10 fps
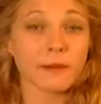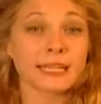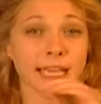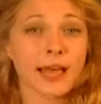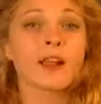
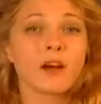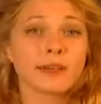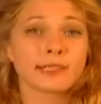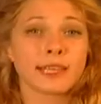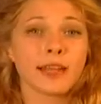My dad
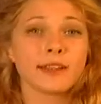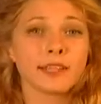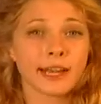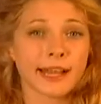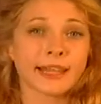always
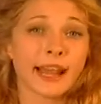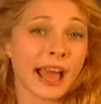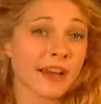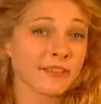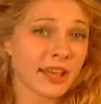said that I could
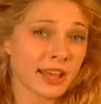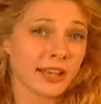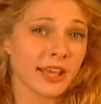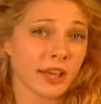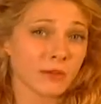have
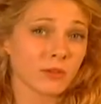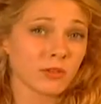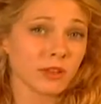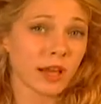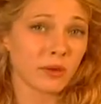any
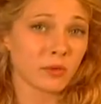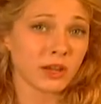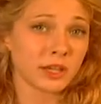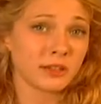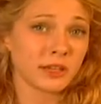animal I
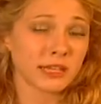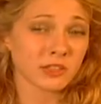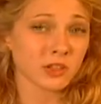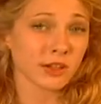wanted as